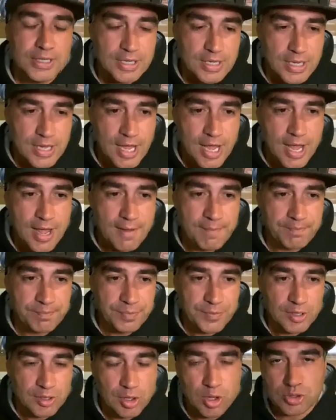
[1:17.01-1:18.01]

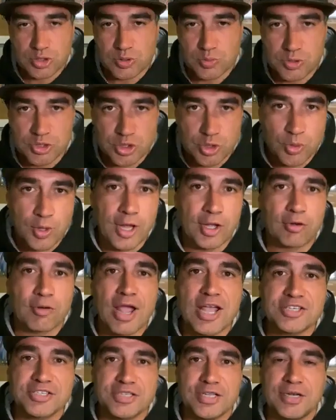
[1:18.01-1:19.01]
Long story short, I
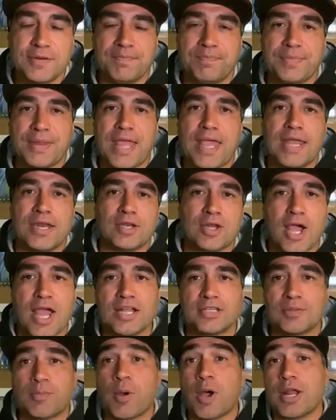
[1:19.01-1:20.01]
crashed it and I
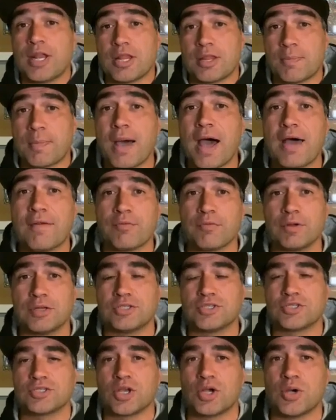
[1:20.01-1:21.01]
had to buy another part for it.
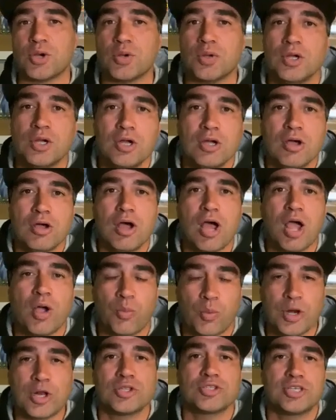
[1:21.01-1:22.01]
So I
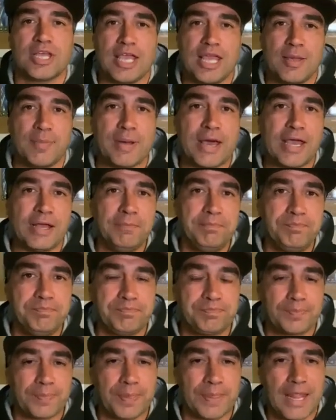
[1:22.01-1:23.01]
went onto eBay
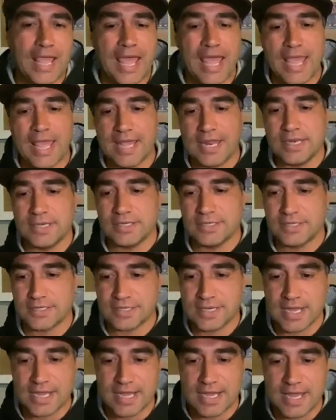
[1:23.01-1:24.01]
and
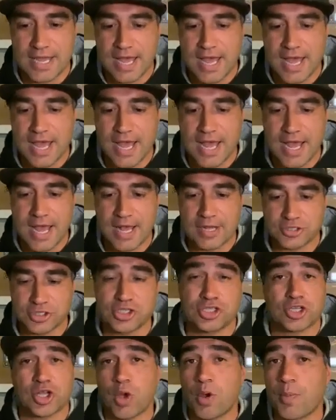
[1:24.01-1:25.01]

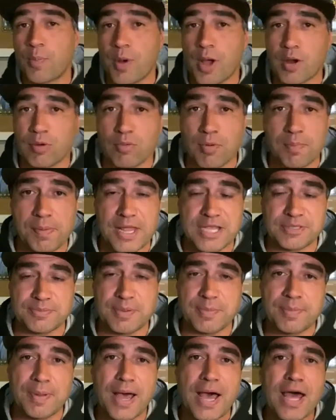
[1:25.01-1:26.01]
just to go and buy a
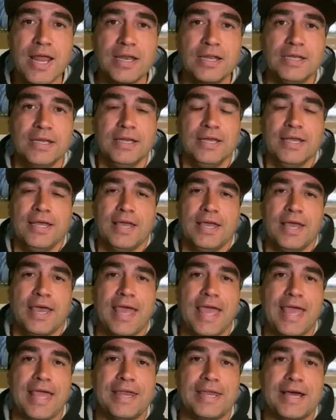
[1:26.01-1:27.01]
replacement part.
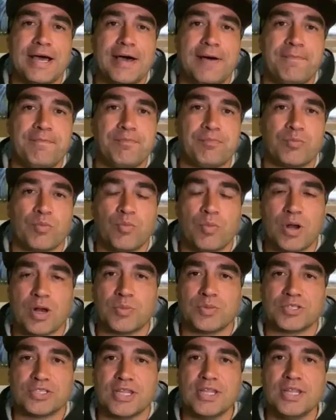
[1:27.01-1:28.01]
And while I
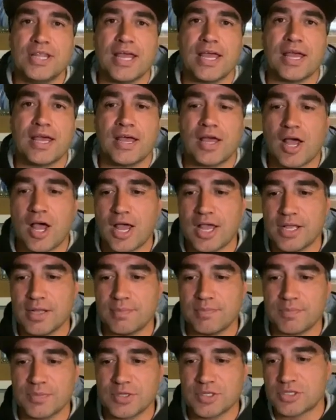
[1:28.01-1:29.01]
was in there,
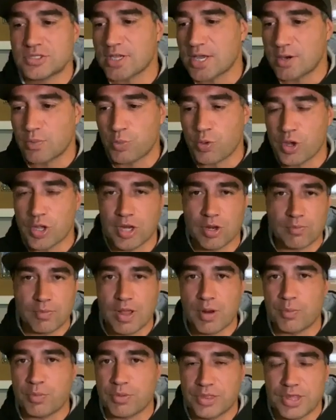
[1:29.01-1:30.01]
I started working
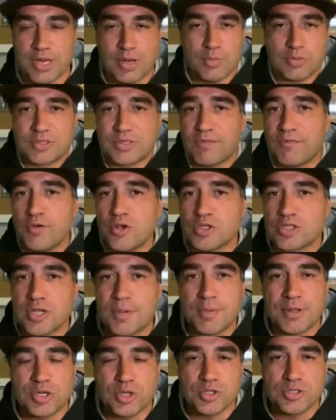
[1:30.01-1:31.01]
around with it. It was the first
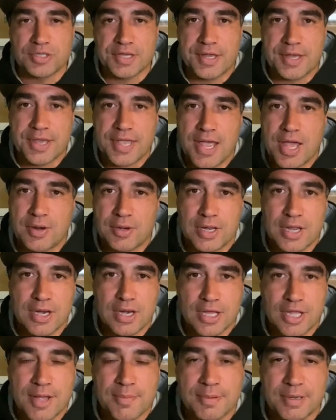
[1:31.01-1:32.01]
time I'd used the account in a
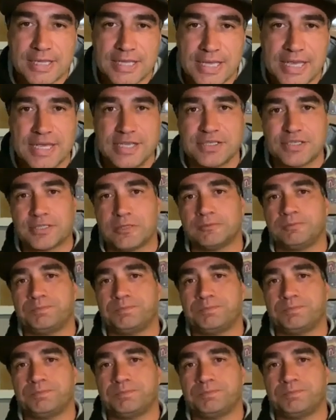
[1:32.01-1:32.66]
couple of years.